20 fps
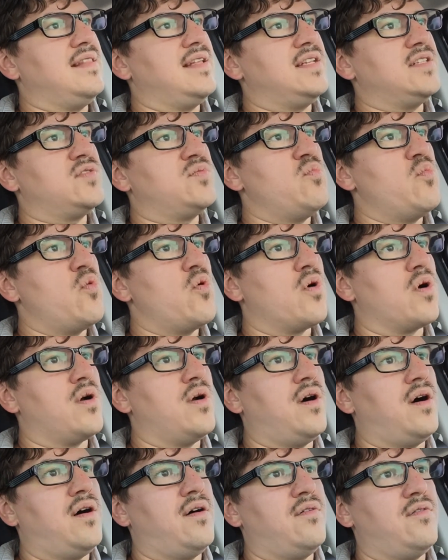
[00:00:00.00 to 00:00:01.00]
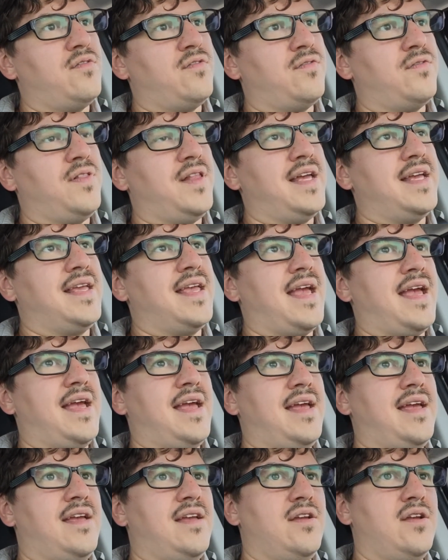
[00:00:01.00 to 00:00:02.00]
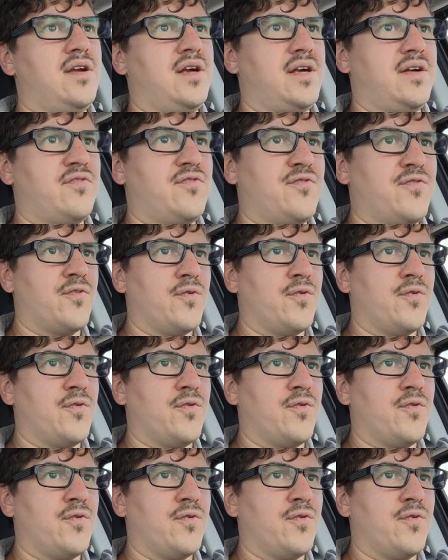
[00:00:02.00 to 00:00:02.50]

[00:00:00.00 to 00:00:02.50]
that it's more of like a